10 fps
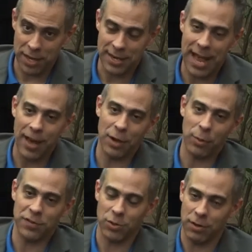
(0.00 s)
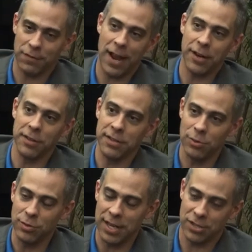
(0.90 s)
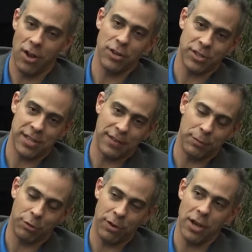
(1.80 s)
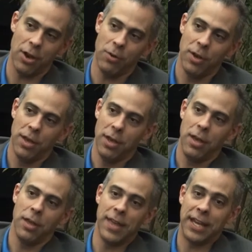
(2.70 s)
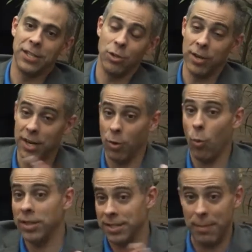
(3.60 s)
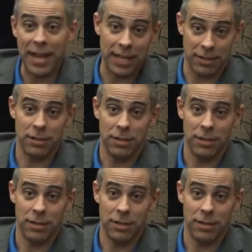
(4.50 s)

and now that we've certified in this new technology stack in Creo, they can do it in a one-to-many.